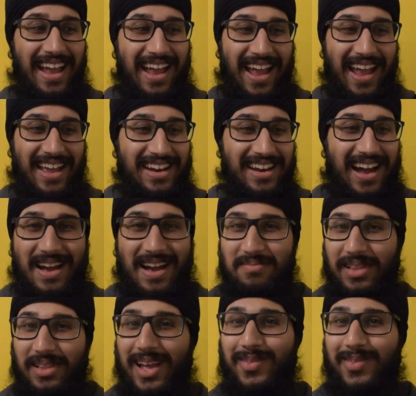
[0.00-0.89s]
and
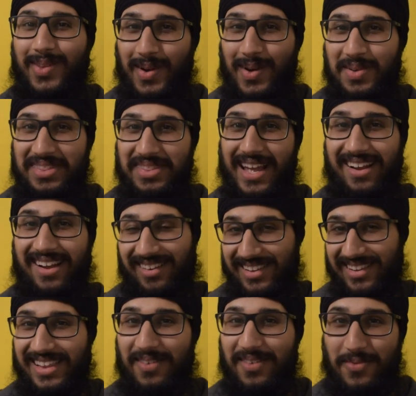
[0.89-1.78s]
I'm left on that
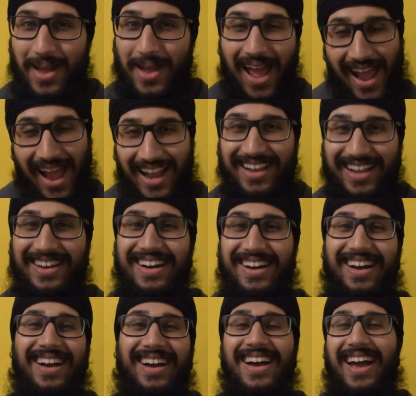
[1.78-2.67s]

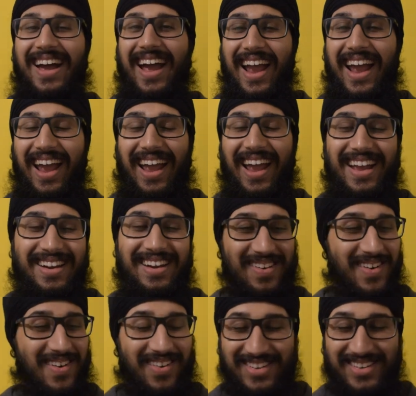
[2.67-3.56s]
cliffhanger. And
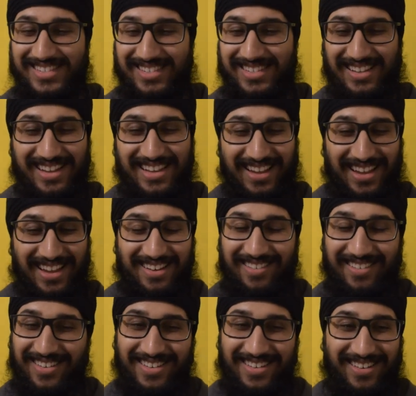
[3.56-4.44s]
honestly,
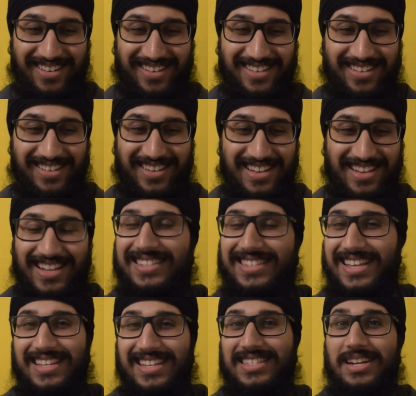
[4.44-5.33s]
oh,
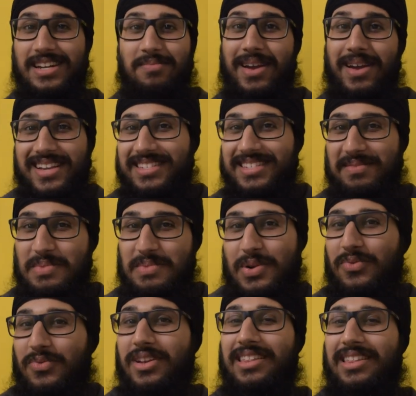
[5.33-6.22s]
it's it's an amazing
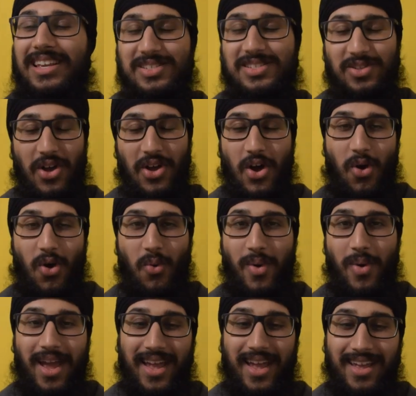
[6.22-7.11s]
movie. There's no
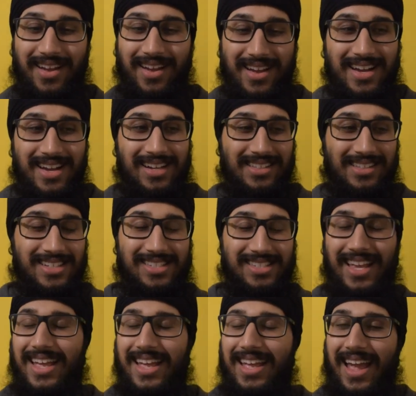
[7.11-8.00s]
way to
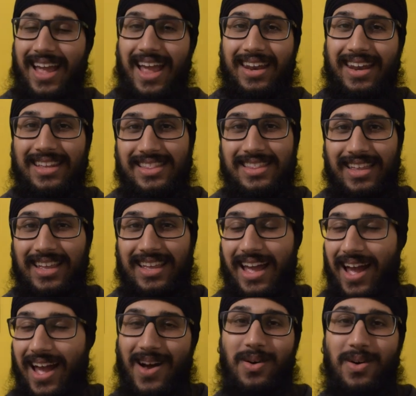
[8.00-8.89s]
say
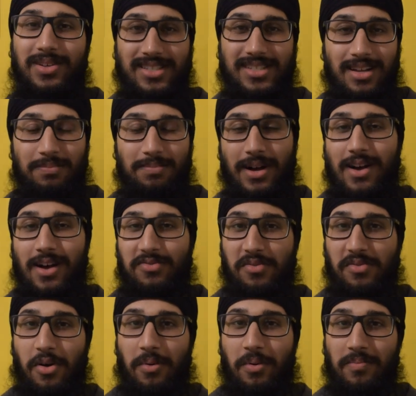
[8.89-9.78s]
anything else apart
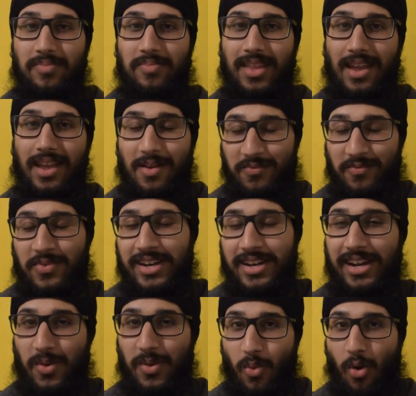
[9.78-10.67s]
from
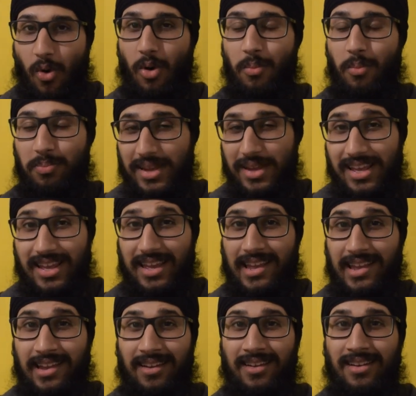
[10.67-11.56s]
Infinity War
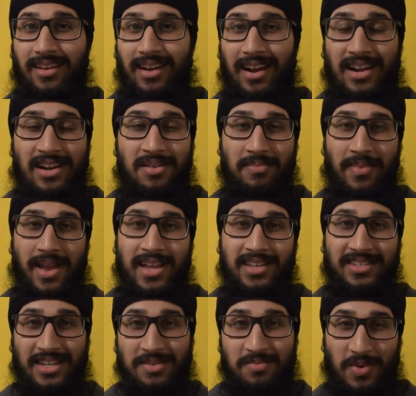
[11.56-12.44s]
being an
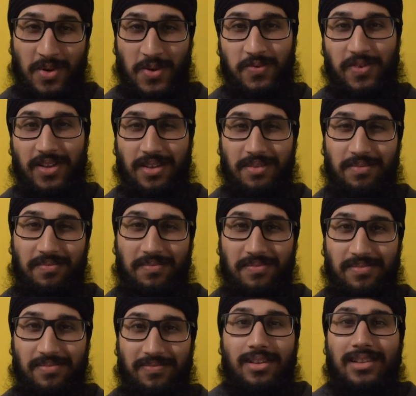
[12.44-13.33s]
amazing movie.
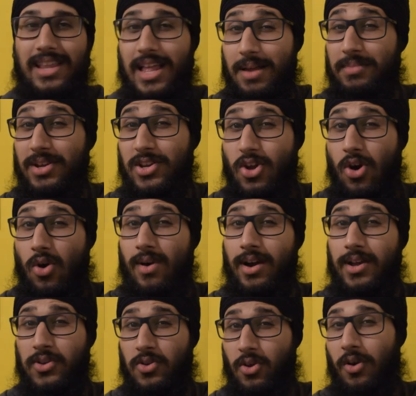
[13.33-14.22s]
Let me know
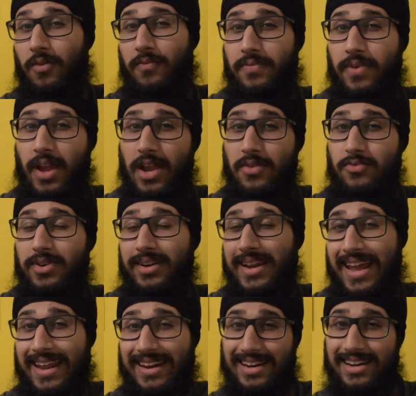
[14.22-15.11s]
what your favorite
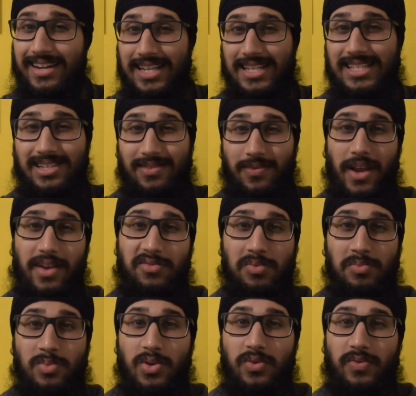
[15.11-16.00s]
and least
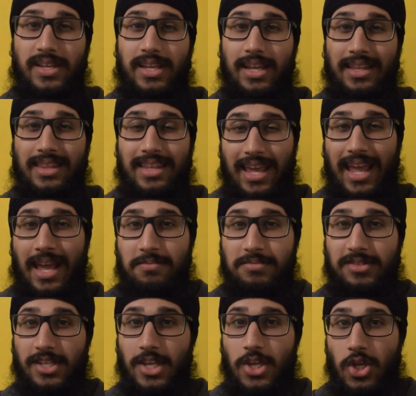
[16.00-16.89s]
favorite movie in the
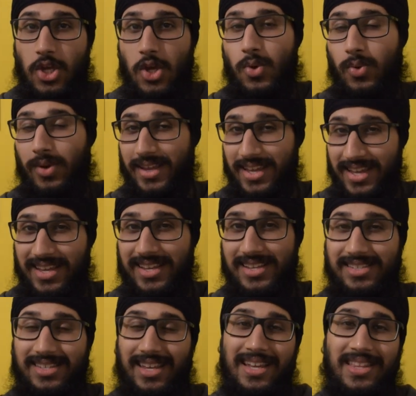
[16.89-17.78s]
MCU
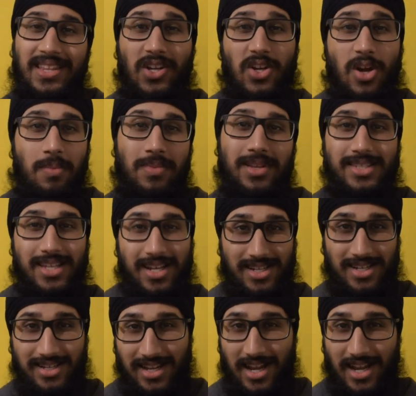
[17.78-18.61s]
is in the comment section